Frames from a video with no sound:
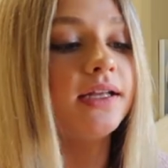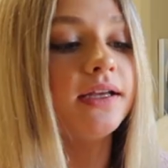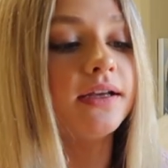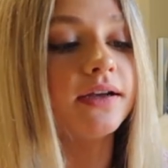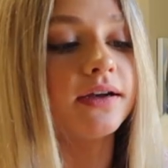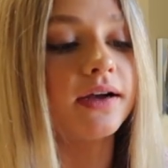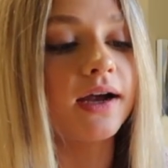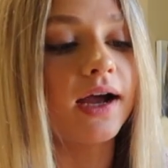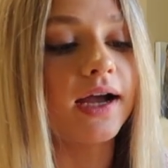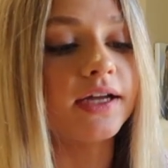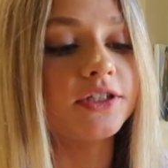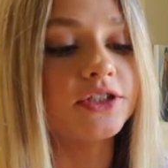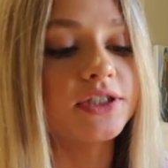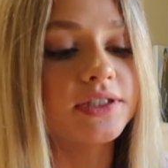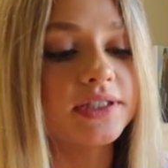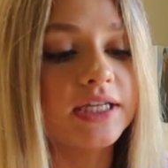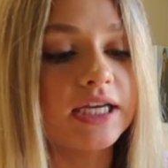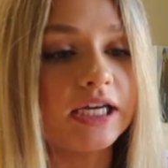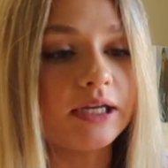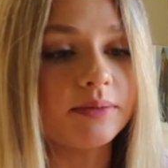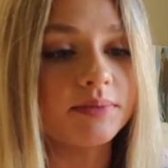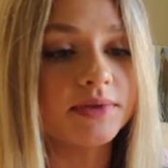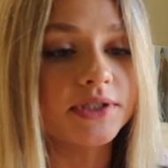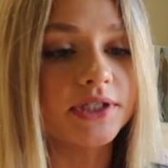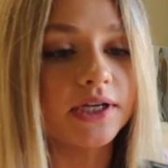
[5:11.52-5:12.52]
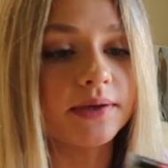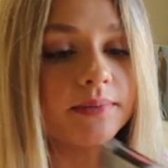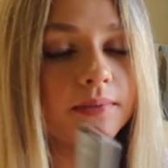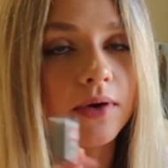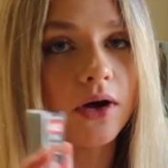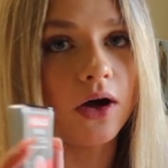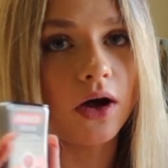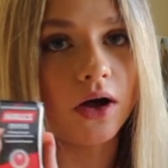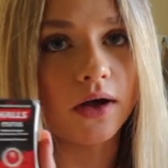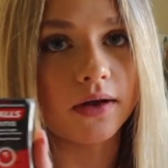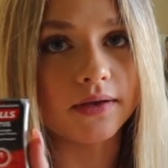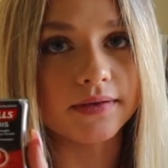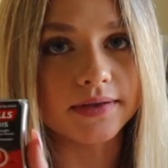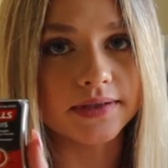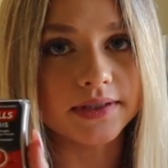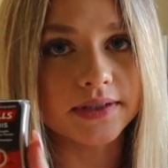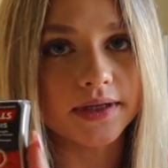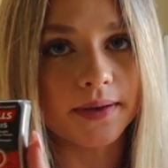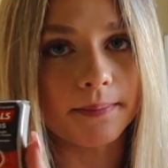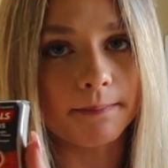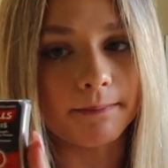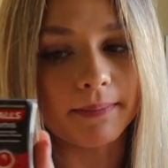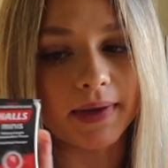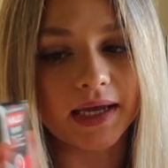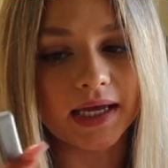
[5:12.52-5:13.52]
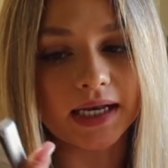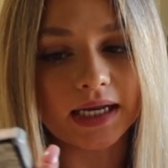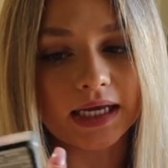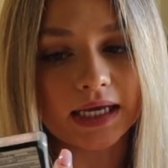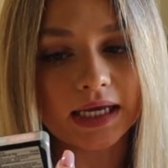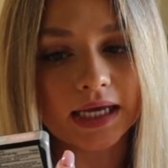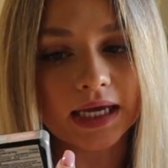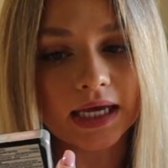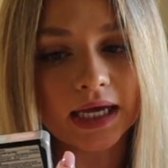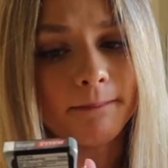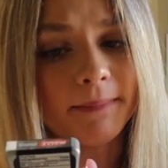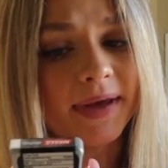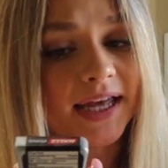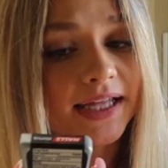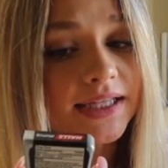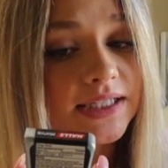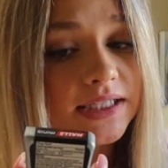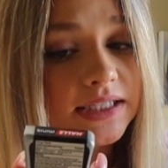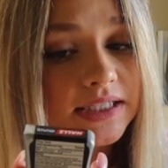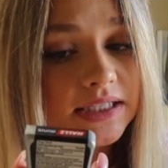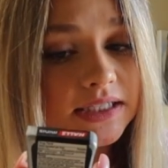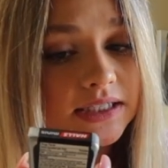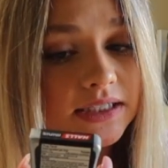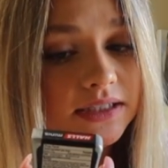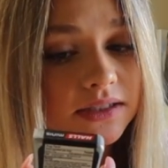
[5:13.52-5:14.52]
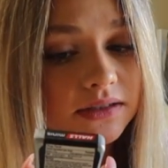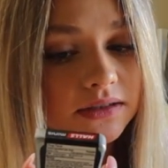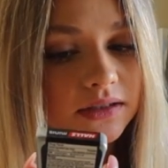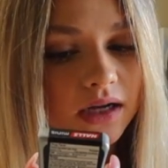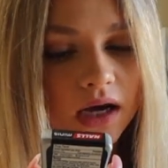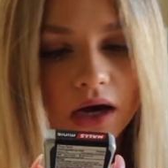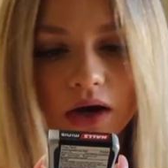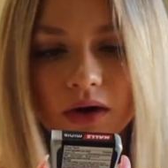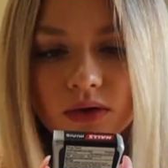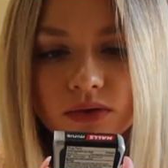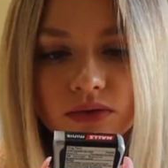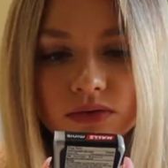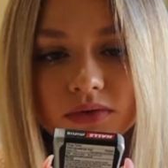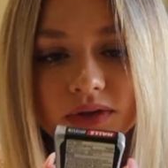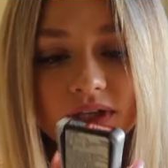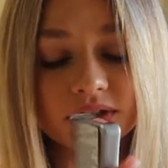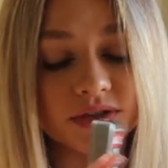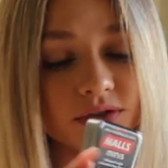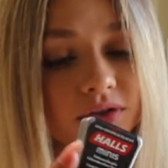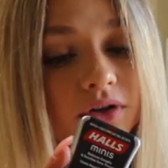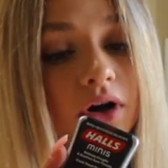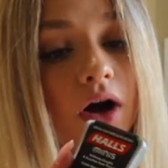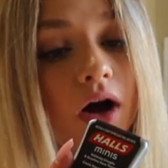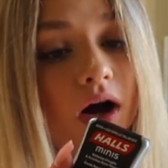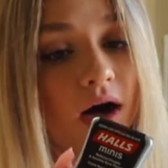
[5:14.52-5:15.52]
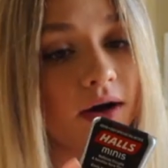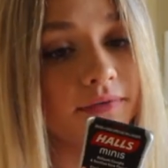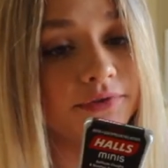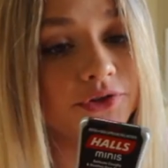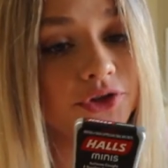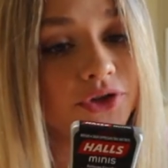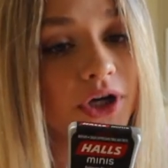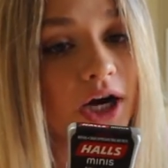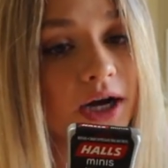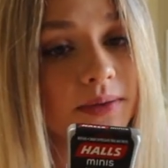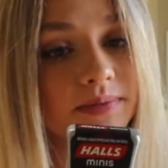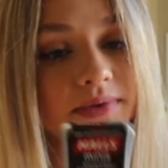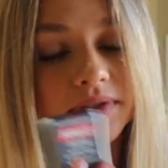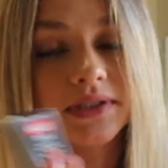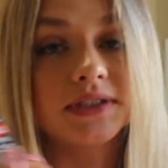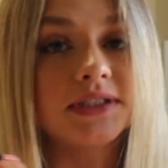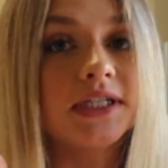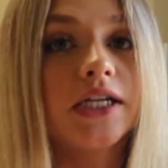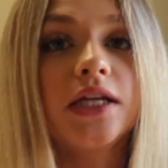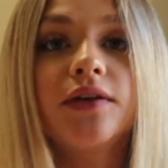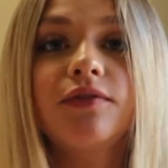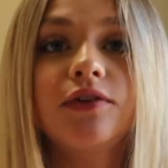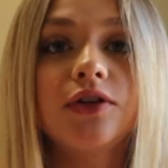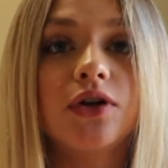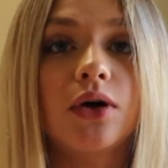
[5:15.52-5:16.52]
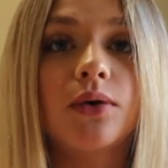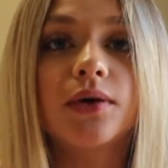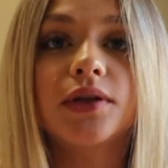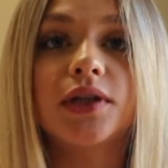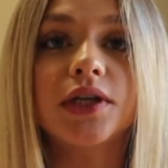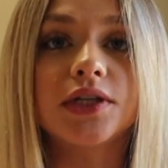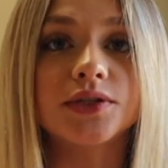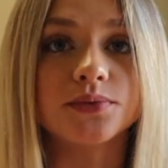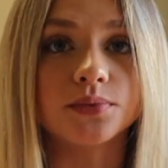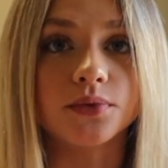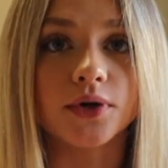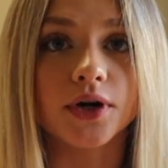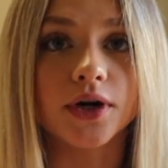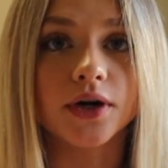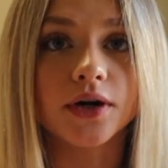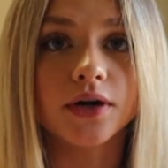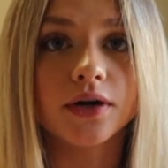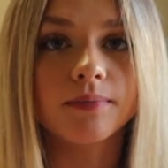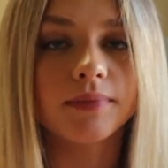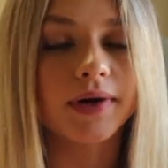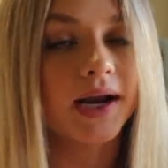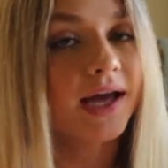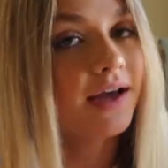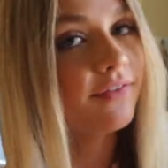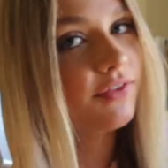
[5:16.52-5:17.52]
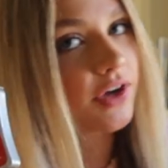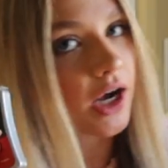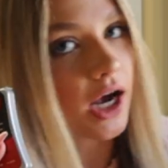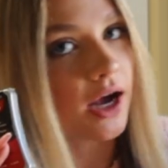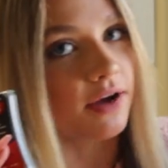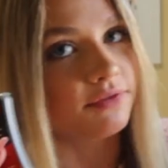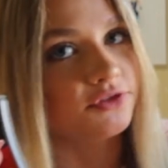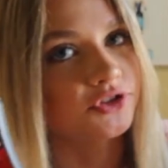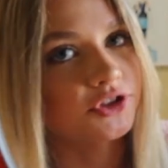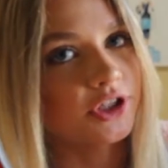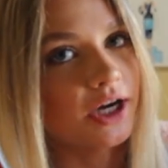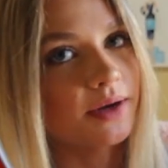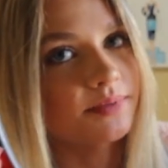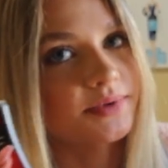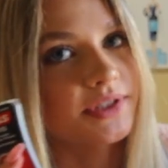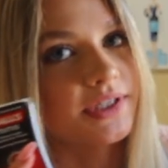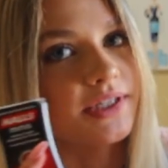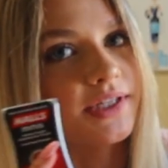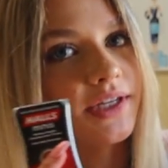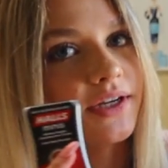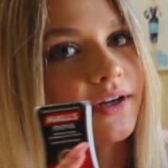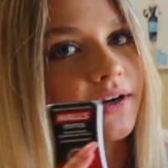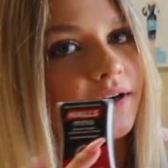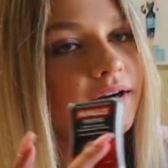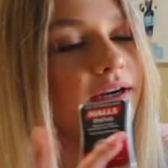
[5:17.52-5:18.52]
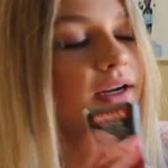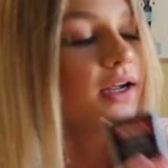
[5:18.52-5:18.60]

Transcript: here, I just keep some Halls mini mints. No, these are cough drops. Didn't even know what these were, but I have cough drops in here